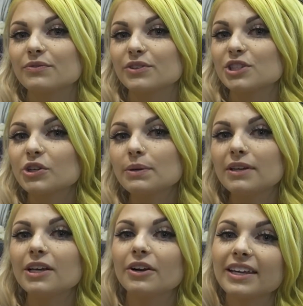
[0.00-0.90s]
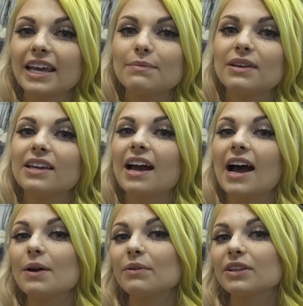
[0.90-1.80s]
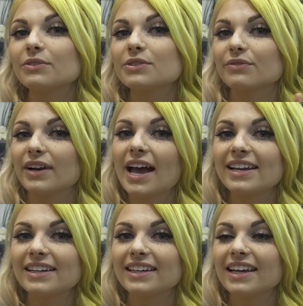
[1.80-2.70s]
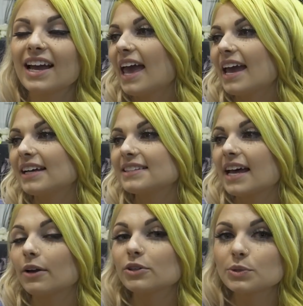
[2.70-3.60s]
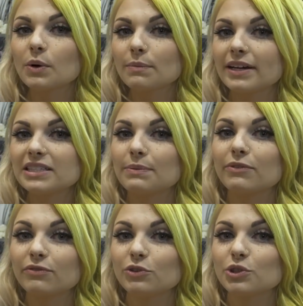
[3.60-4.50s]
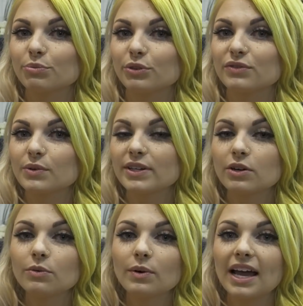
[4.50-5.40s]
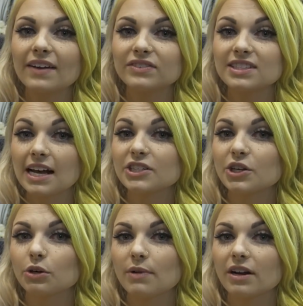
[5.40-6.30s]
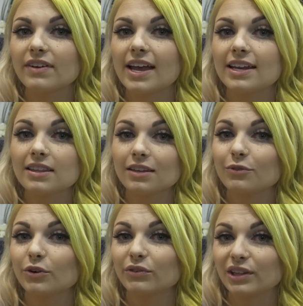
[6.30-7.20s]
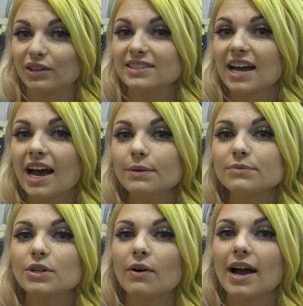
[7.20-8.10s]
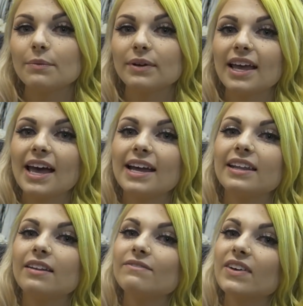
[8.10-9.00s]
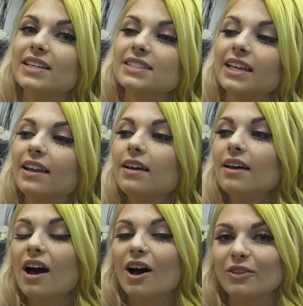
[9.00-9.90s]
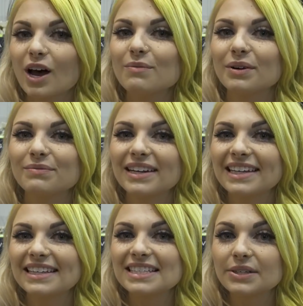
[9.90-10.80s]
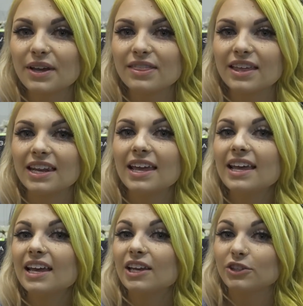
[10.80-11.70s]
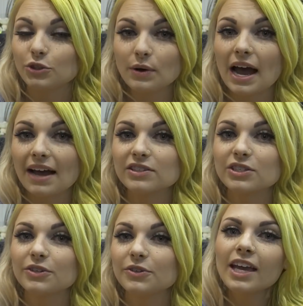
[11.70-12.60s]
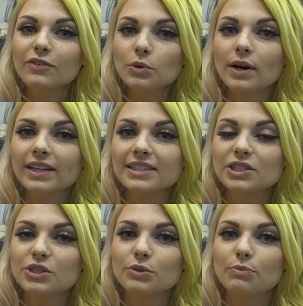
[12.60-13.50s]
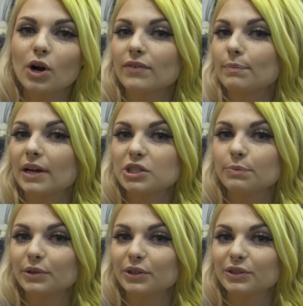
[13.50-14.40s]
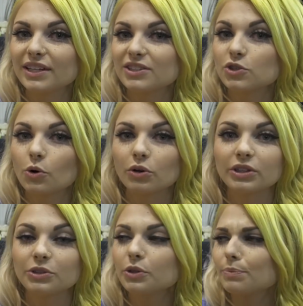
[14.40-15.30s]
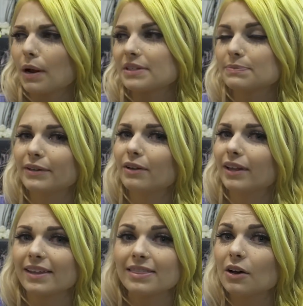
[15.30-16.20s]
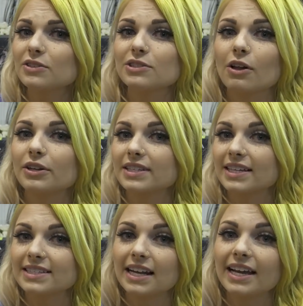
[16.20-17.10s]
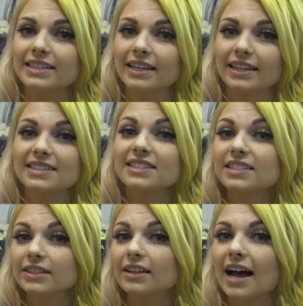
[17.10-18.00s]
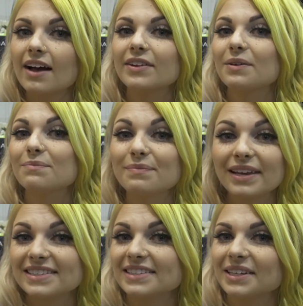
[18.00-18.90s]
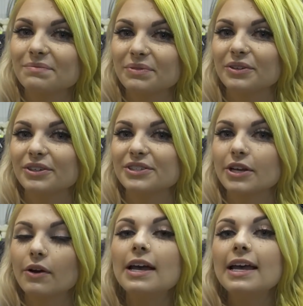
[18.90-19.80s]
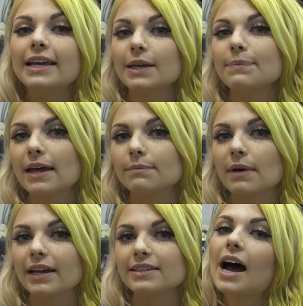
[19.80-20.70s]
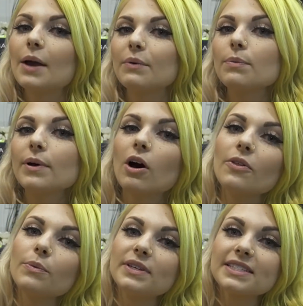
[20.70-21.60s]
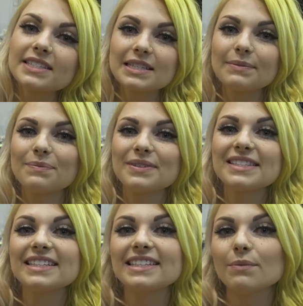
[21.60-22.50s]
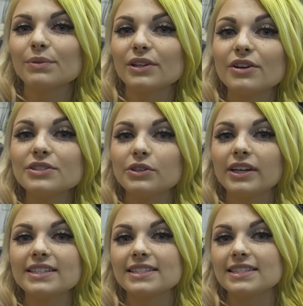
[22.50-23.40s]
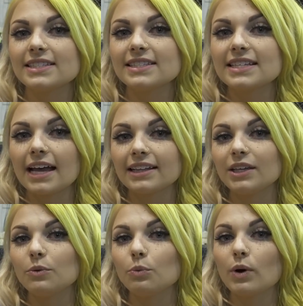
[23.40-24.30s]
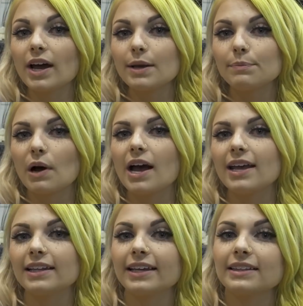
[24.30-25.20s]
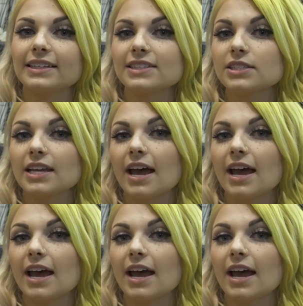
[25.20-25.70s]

it for streaming or gaming. I want to use it for editing, and I also want mine to be future-proof, so I don't want to have to touch it or modify anything for a really long time. So I went ahead and invested a lot more money into it than you have to. If you wanted to do more of a budget build, that's totally, you could probably spend like $1,000 less than I did and still have an amazing computer. So keep that in mind. I will put all the pieces to my PC down below so you guys can see exactly what I bought and like links to